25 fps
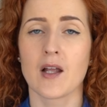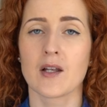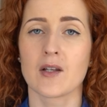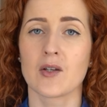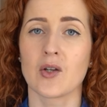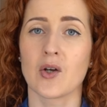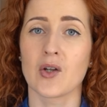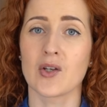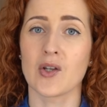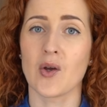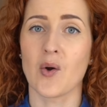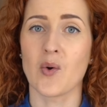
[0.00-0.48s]

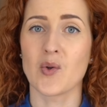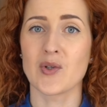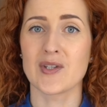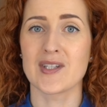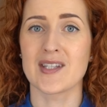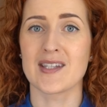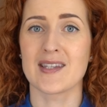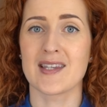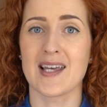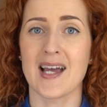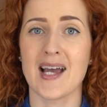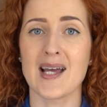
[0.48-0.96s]
Not
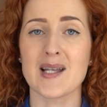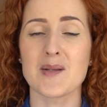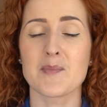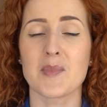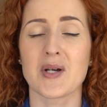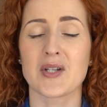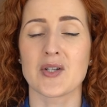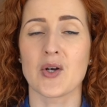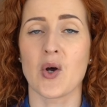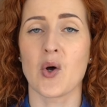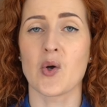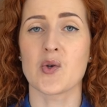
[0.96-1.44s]
only that,
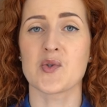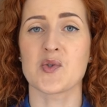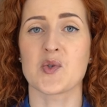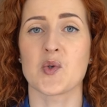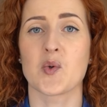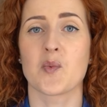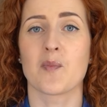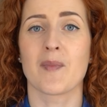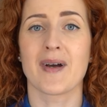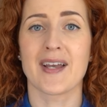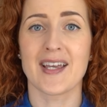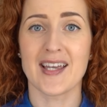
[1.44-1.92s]
but
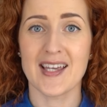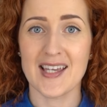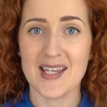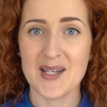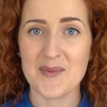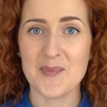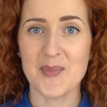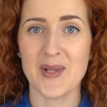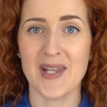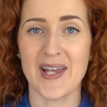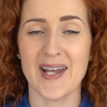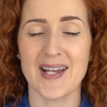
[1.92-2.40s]
also my
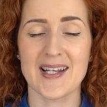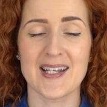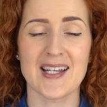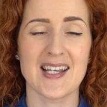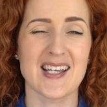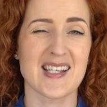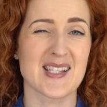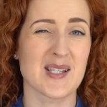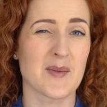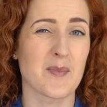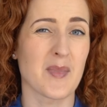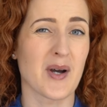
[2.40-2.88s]
hip line
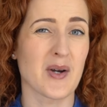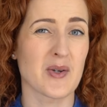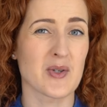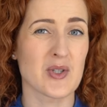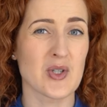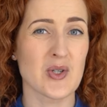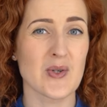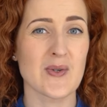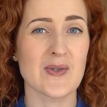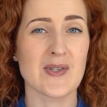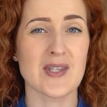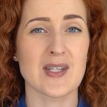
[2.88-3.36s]
is about
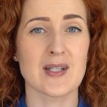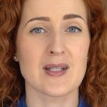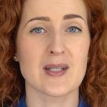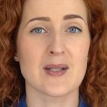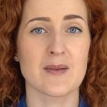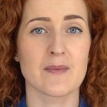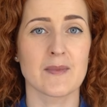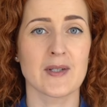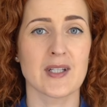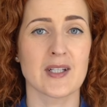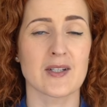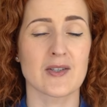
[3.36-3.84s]
2
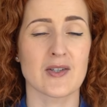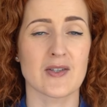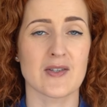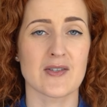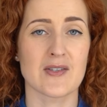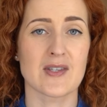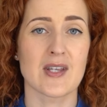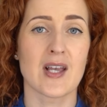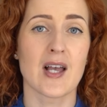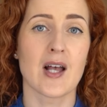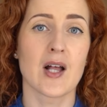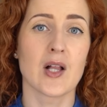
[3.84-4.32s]

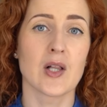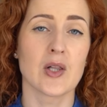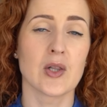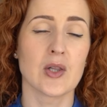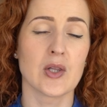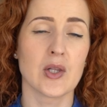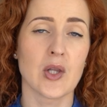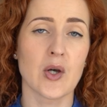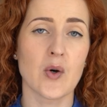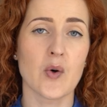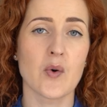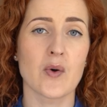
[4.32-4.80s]
centimeters
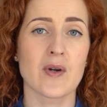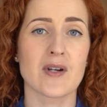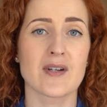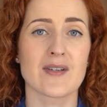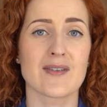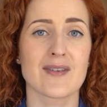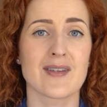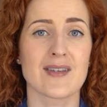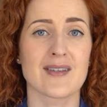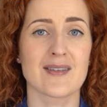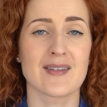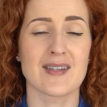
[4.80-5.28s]
lower
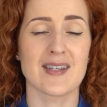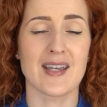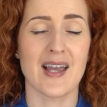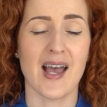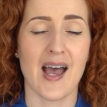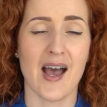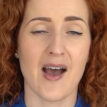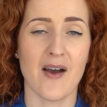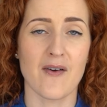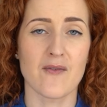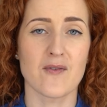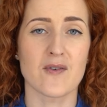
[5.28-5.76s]
than the
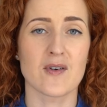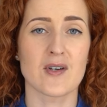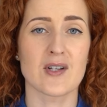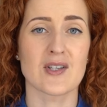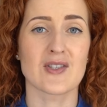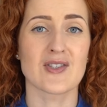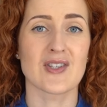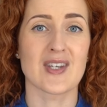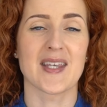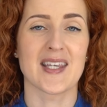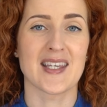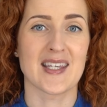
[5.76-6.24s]

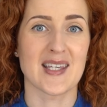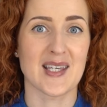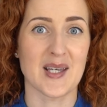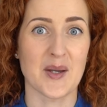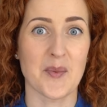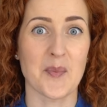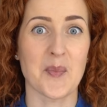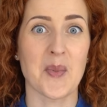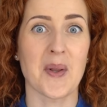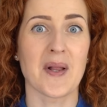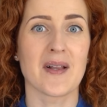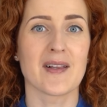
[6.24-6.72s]
average
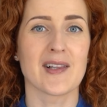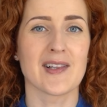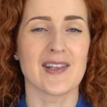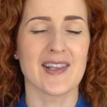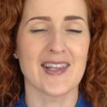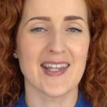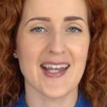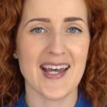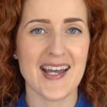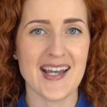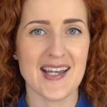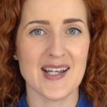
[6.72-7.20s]
hip
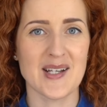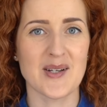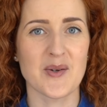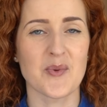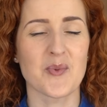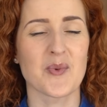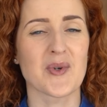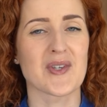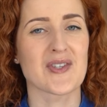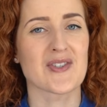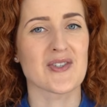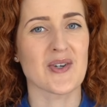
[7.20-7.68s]
line,
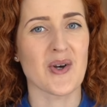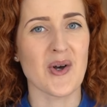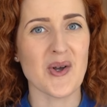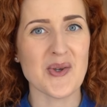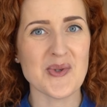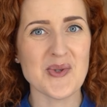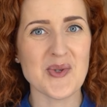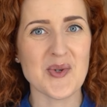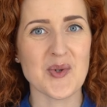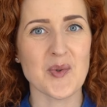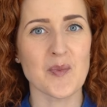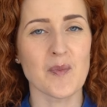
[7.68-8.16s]
which
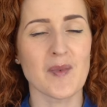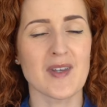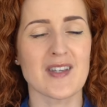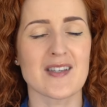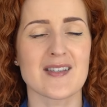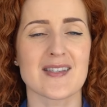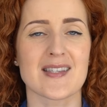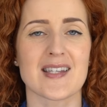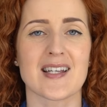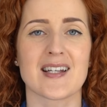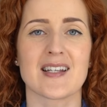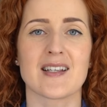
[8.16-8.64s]
also
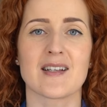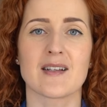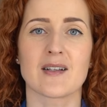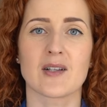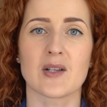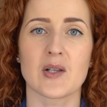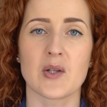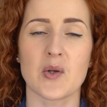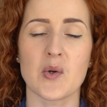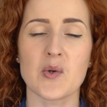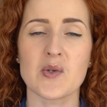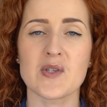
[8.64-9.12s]
means that in
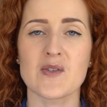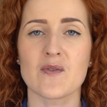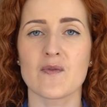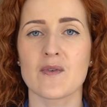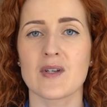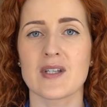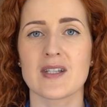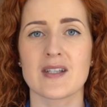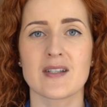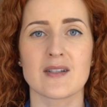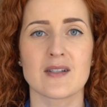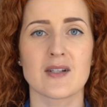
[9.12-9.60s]

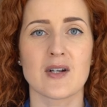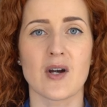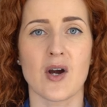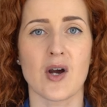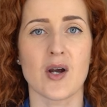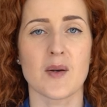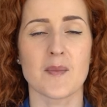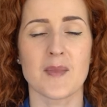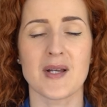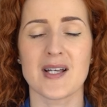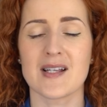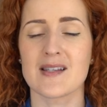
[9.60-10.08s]
close-fitted
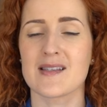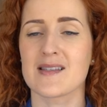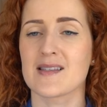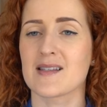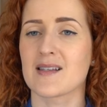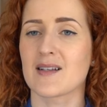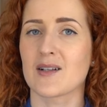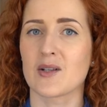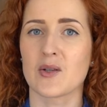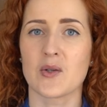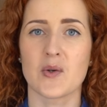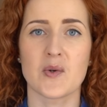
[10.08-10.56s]
garments,
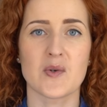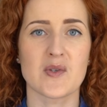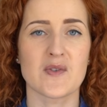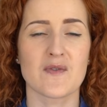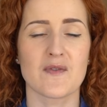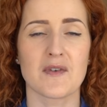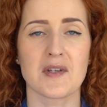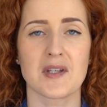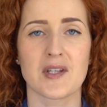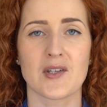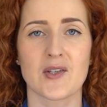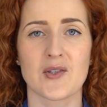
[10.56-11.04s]

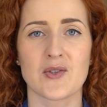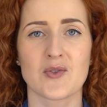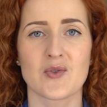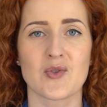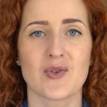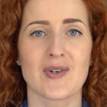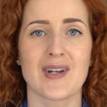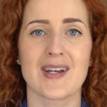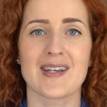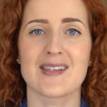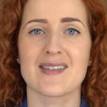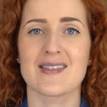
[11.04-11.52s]
close-fitted
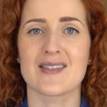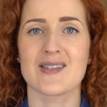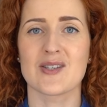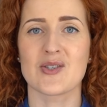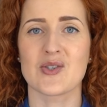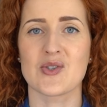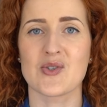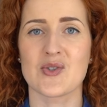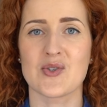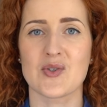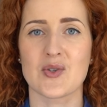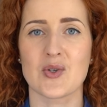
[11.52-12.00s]

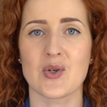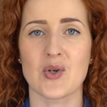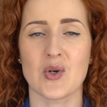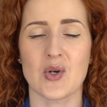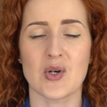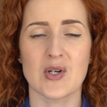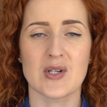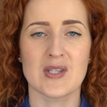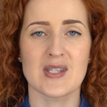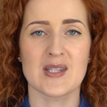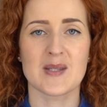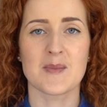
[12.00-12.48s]
dresses,
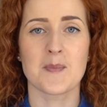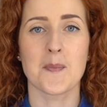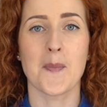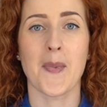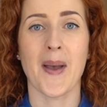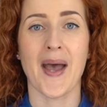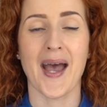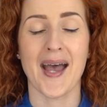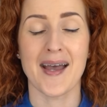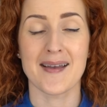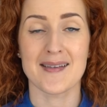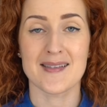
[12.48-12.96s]
skirts,
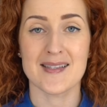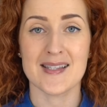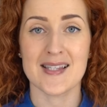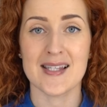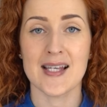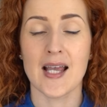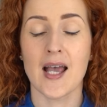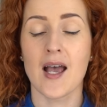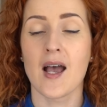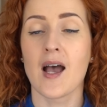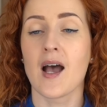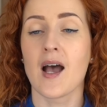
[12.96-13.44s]
pants,
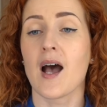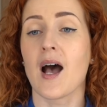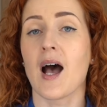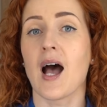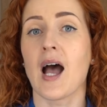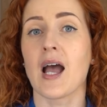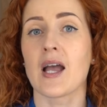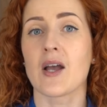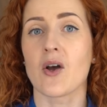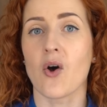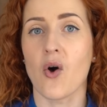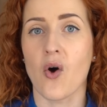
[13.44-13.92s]

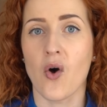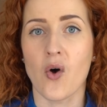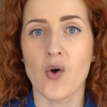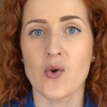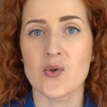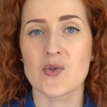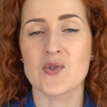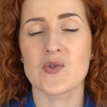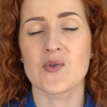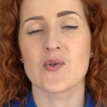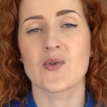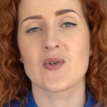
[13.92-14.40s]
I
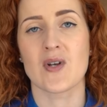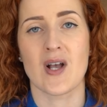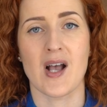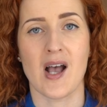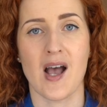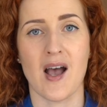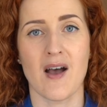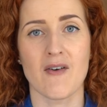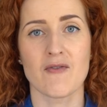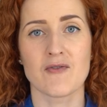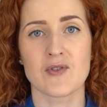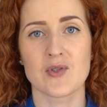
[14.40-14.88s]
also
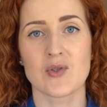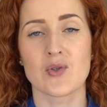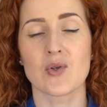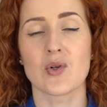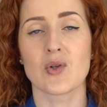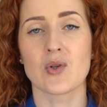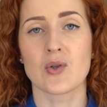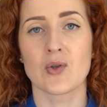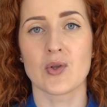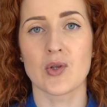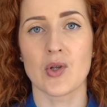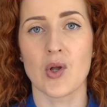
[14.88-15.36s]
have to
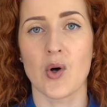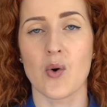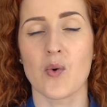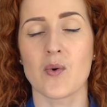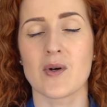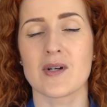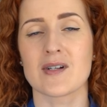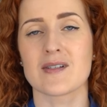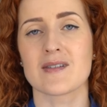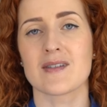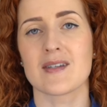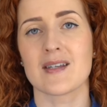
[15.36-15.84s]

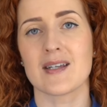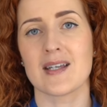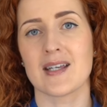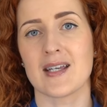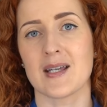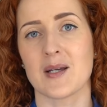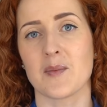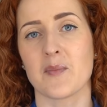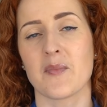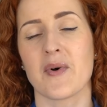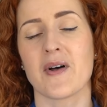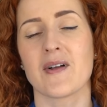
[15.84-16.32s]
lower the
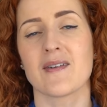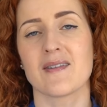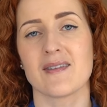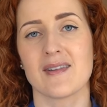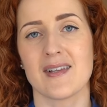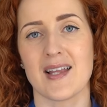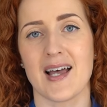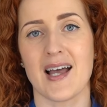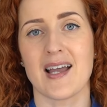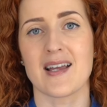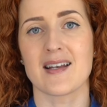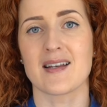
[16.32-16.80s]
hip
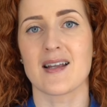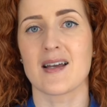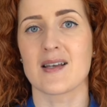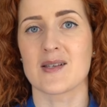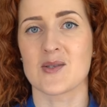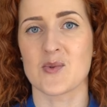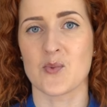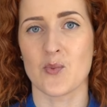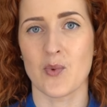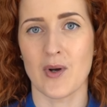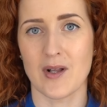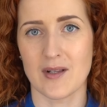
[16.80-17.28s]
line
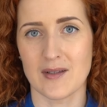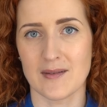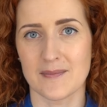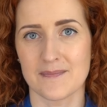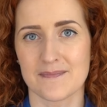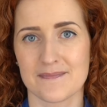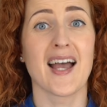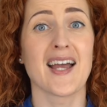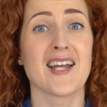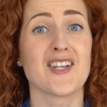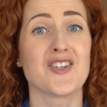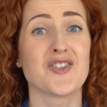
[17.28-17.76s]
as
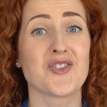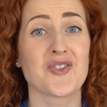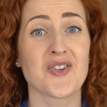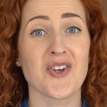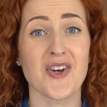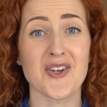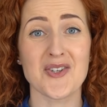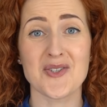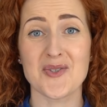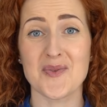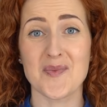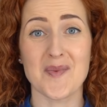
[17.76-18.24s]
well. And
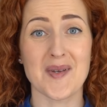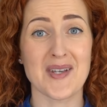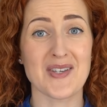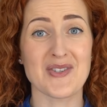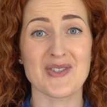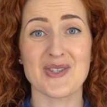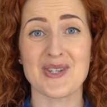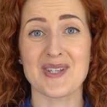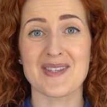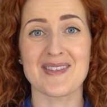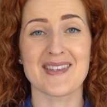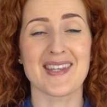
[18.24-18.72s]
not to
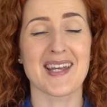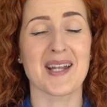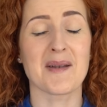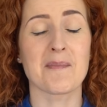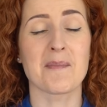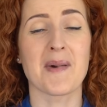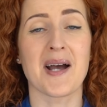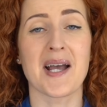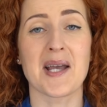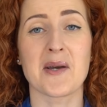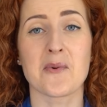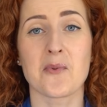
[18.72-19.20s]
mention that
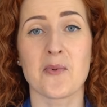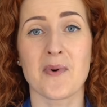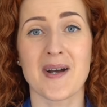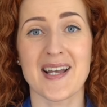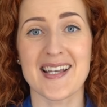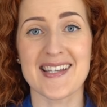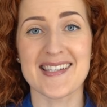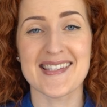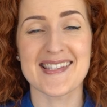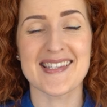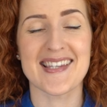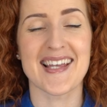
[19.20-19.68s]
my
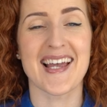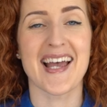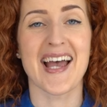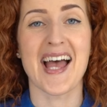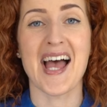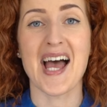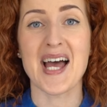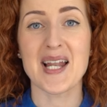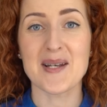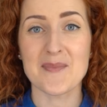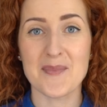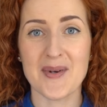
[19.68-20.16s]
waist
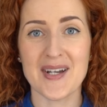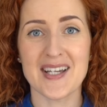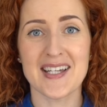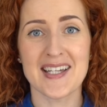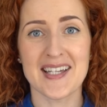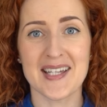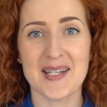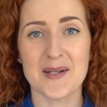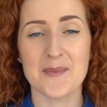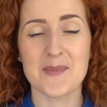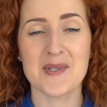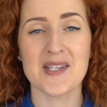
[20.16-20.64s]
and my
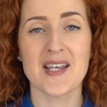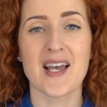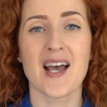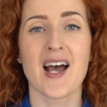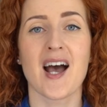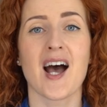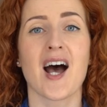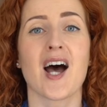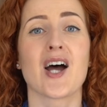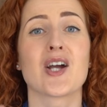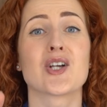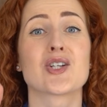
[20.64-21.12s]
hips
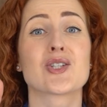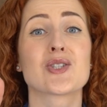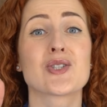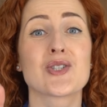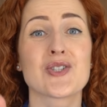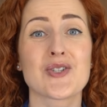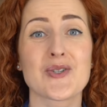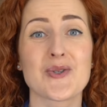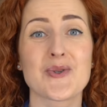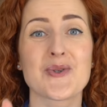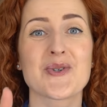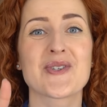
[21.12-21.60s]
are
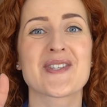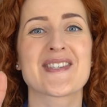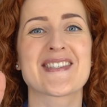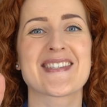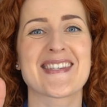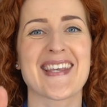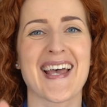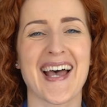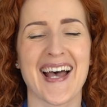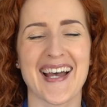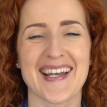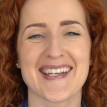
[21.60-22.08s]
2
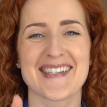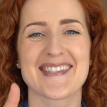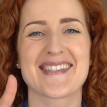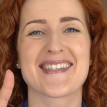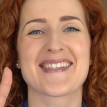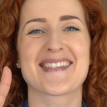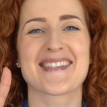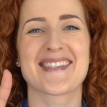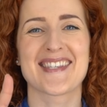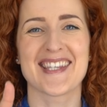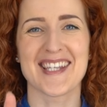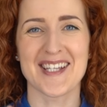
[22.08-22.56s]

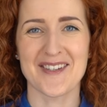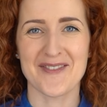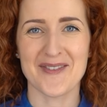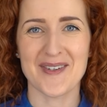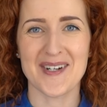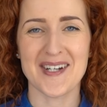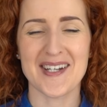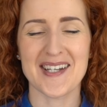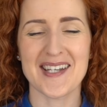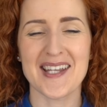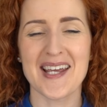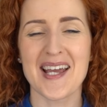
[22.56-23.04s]
sizes
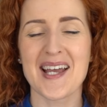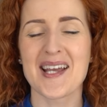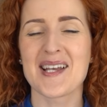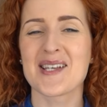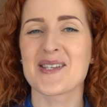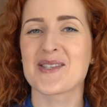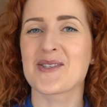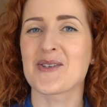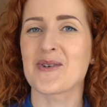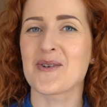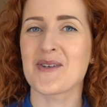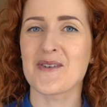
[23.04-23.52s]
different,
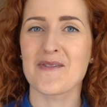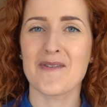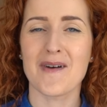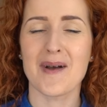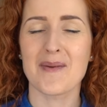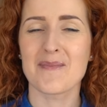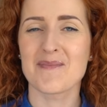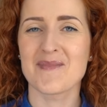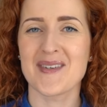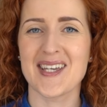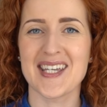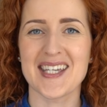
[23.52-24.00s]
so if
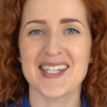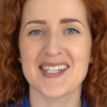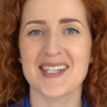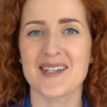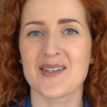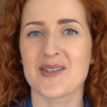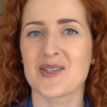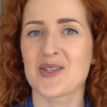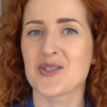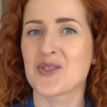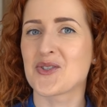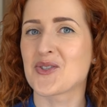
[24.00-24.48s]
I'm
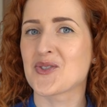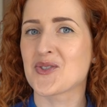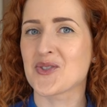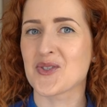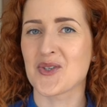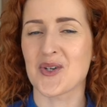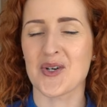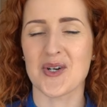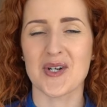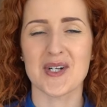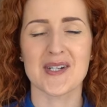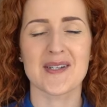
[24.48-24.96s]
making
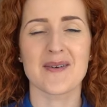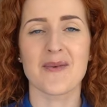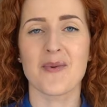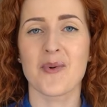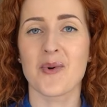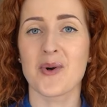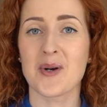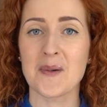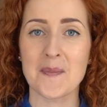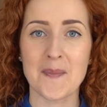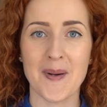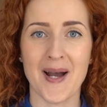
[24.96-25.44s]
skirt
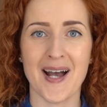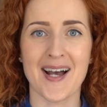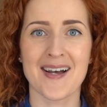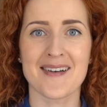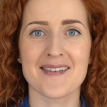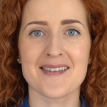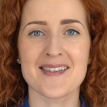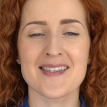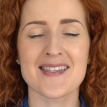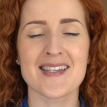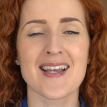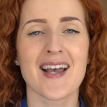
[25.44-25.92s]
or
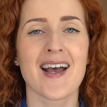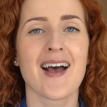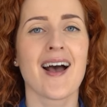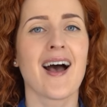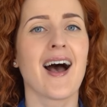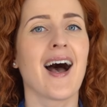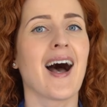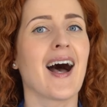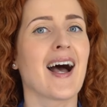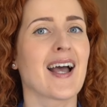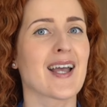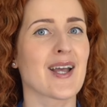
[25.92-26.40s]
pants,
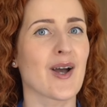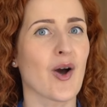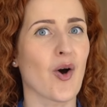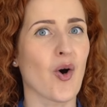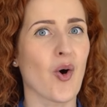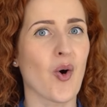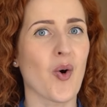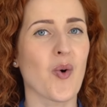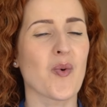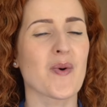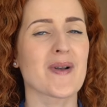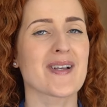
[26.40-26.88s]
I
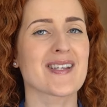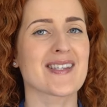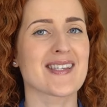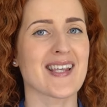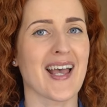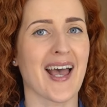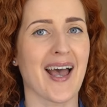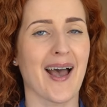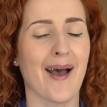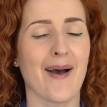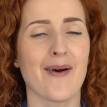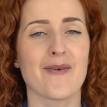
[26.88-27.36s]
always
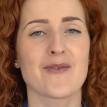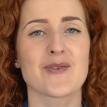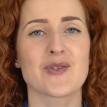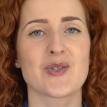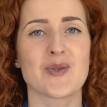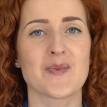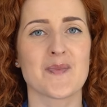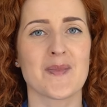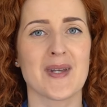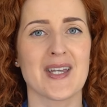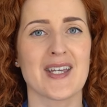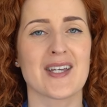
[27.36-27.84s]
have
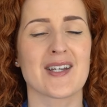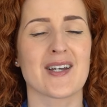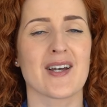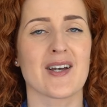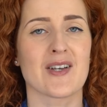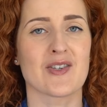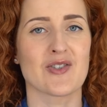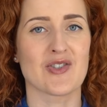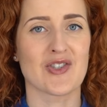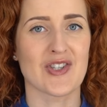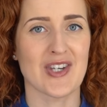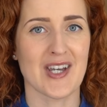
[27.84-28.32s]
to make
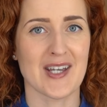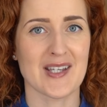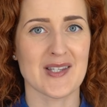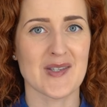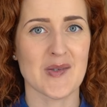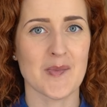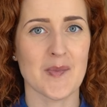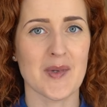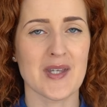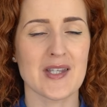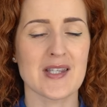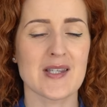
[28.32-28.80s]

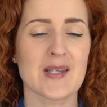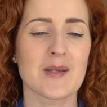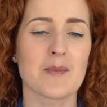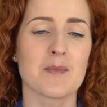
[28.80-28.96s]
adjustments